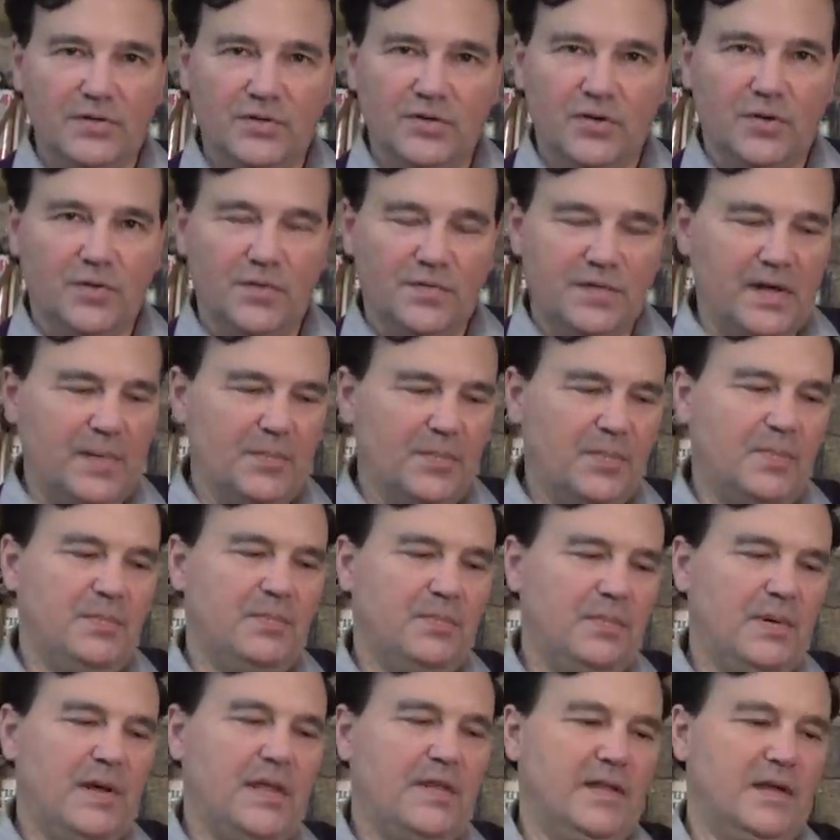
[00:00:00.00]
shows up
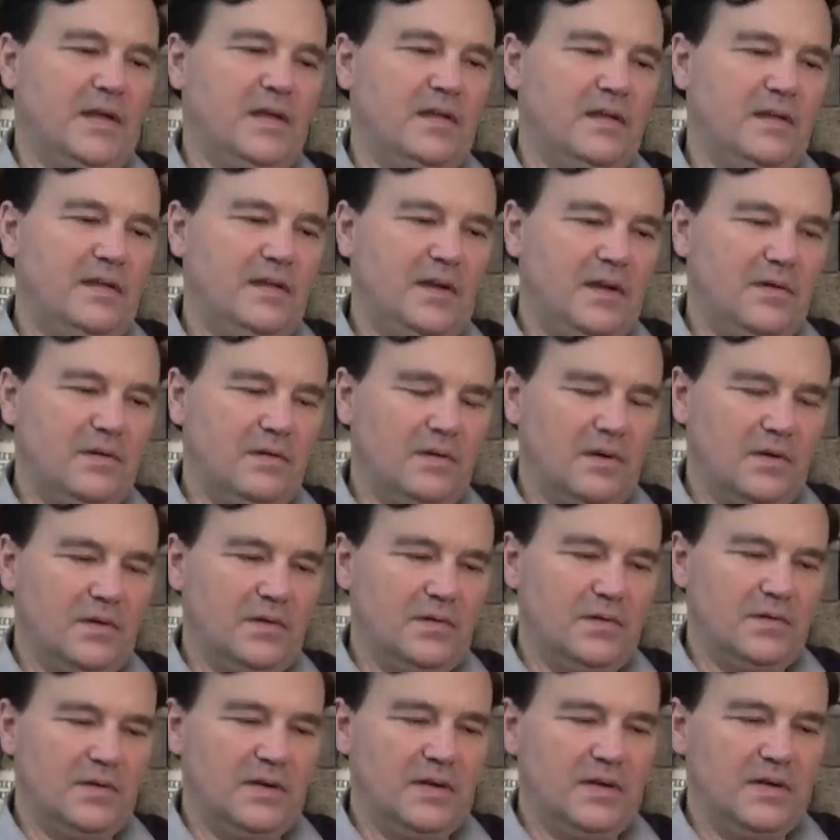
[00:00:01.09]
by the container
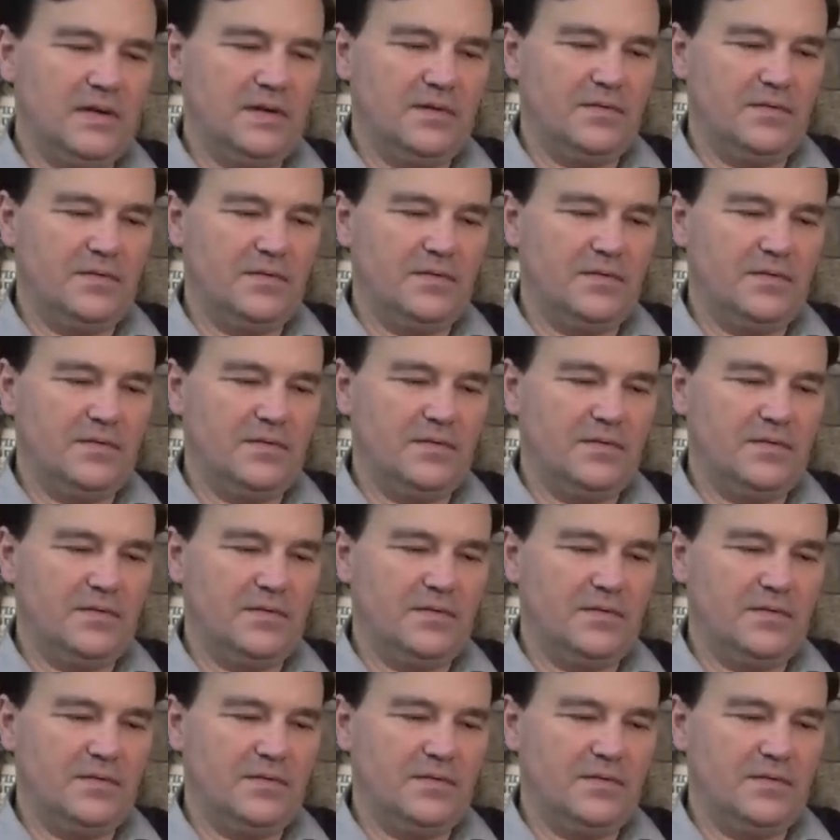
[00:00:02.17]
load,